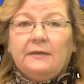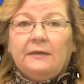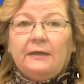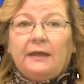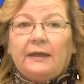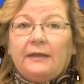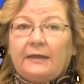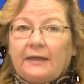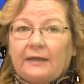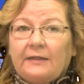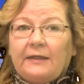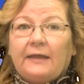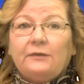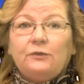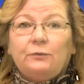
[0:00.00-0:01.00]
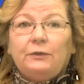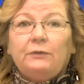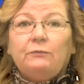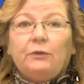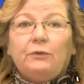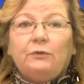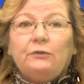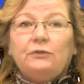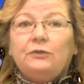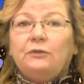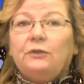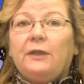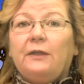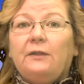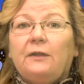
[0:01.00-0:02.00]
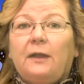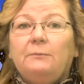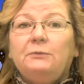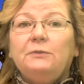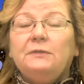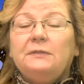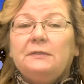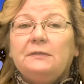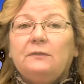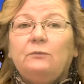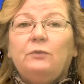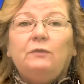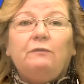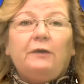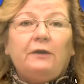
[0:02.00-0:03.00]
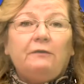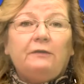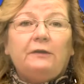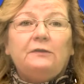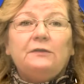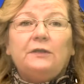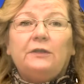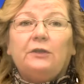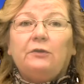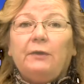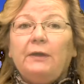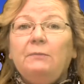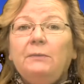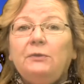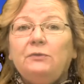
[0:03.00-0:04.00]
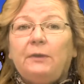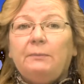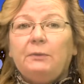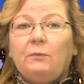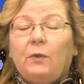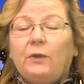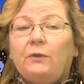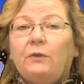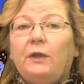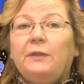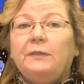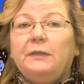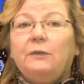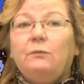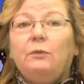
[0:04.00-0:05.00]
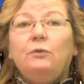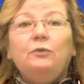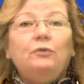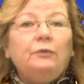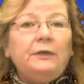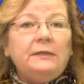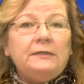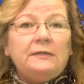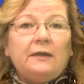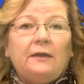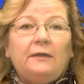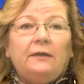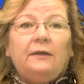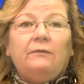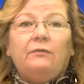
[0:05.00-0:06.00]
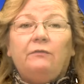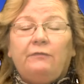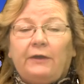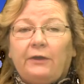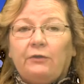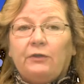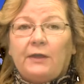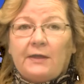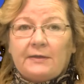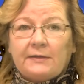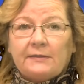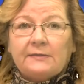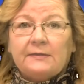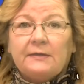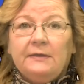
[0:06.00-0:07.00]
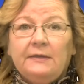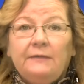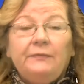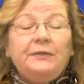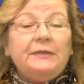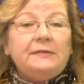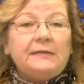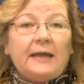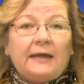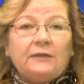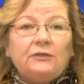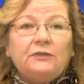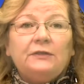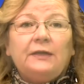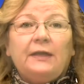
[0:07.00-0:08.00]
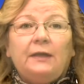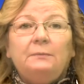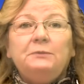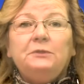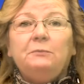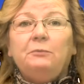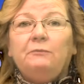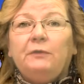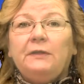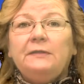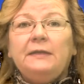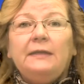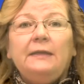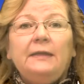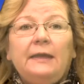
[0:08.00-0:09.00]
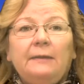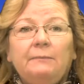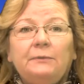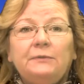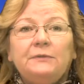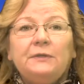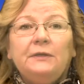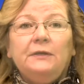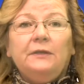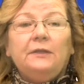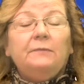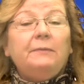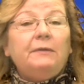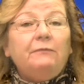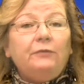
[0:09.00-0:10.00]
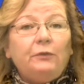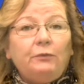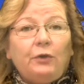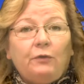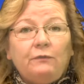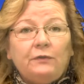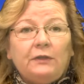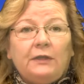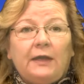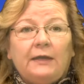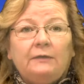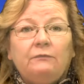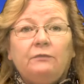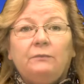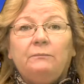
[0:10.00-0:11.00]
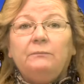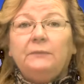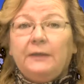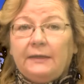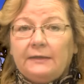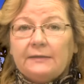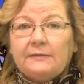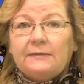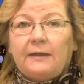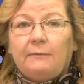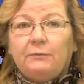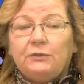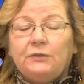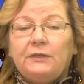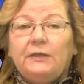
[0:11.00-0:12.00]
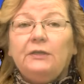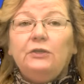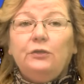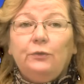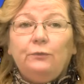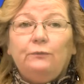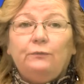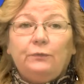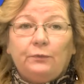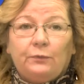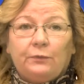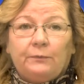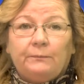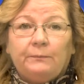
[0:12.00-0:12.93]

And again, that twin-rotor Chinook helicopter assisted with the firefighters on the ground by dropping water on the, quote, green side of the fire lines. This action helps to prevent any embers that may float over the line from getting established in new fuel.